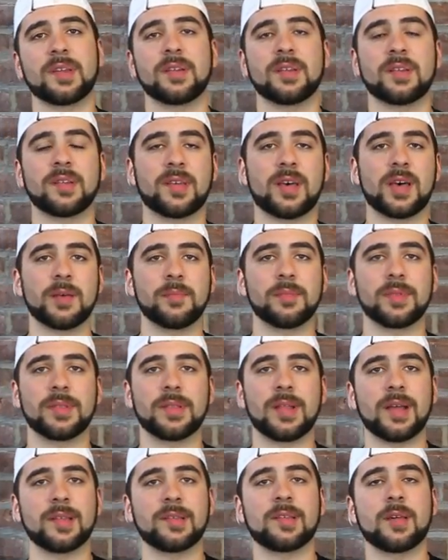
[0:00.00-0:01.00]
of the time
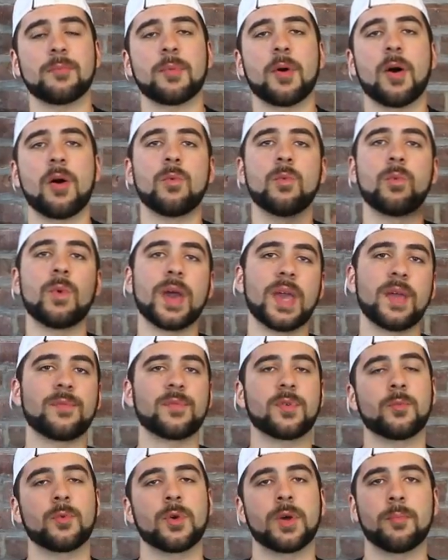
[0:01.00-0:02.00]
lines up away
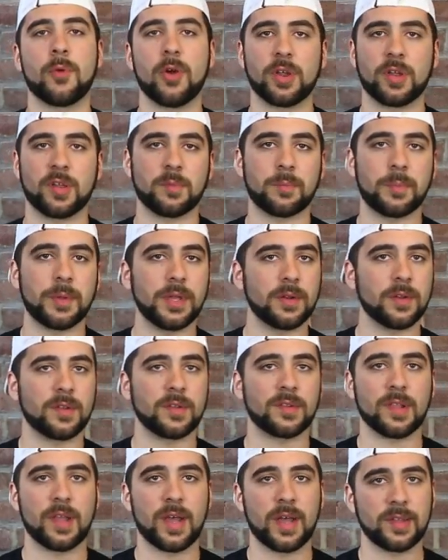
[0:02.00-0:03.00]
from where Marcus
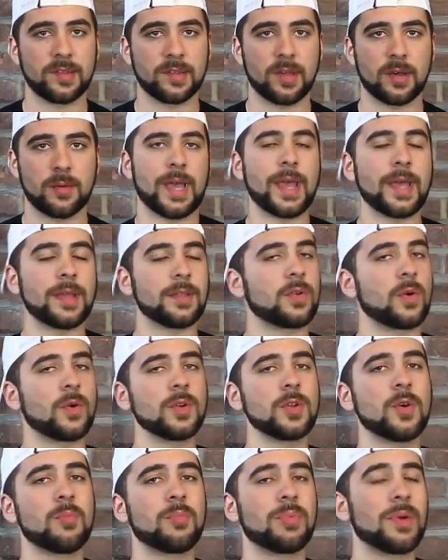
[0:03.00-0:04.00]
Peters lines up.
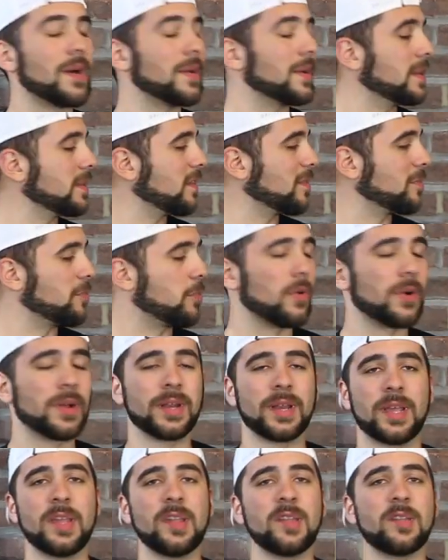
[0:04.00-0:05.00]
Antonio Brown at this
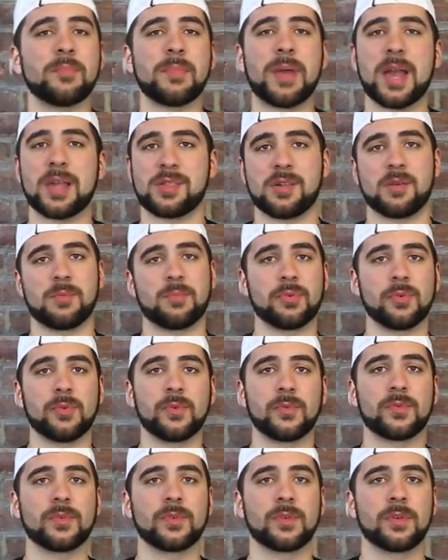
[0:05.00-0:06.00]
point, he's matchup
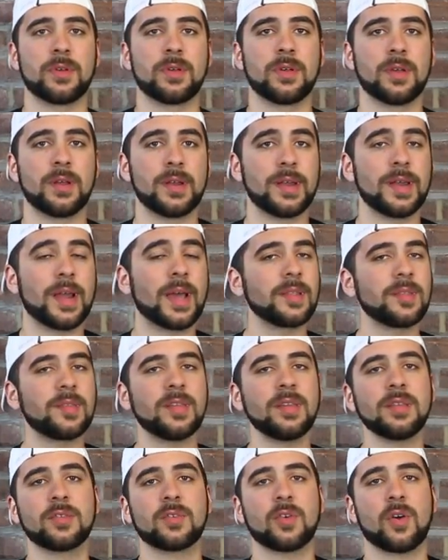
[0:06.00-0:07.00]
proof.
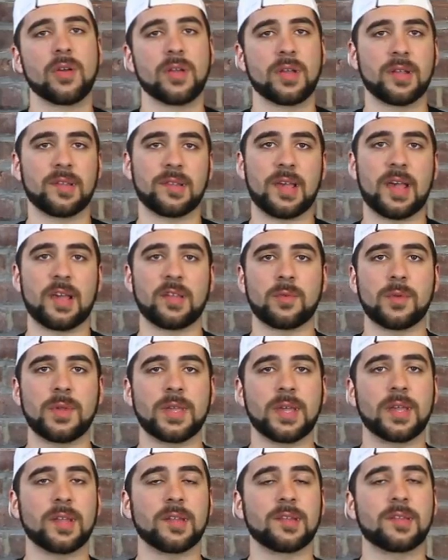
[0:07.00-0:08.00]
19 targets last
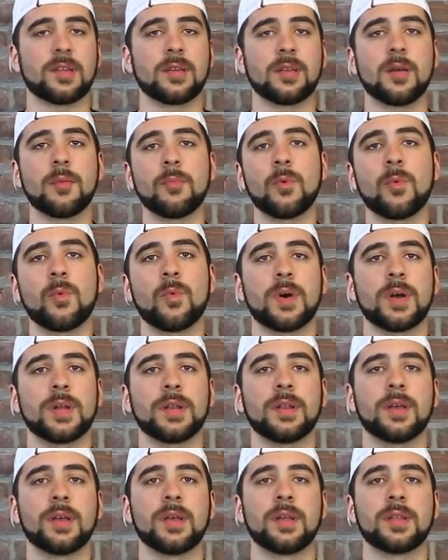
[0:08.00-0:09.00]
week against the number
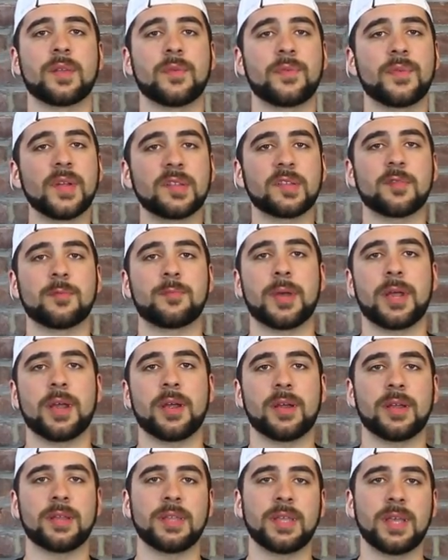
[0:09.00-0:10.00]
one defensive
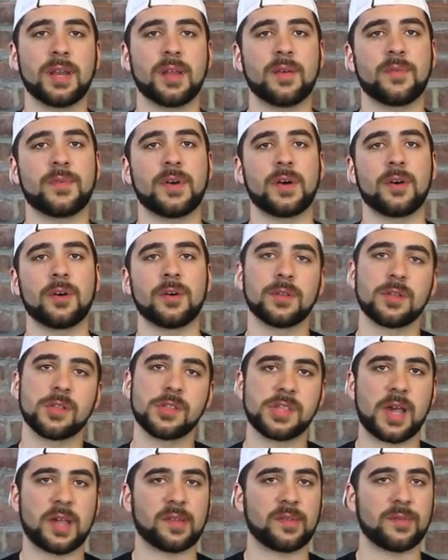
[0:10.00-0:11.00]
pair in the NFL,
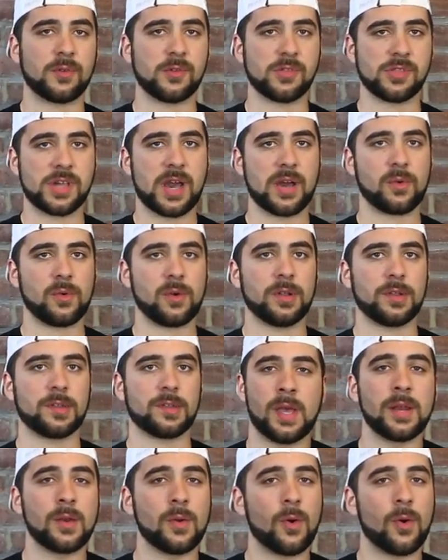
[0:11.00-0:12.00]
Jacksonville Jaguars. And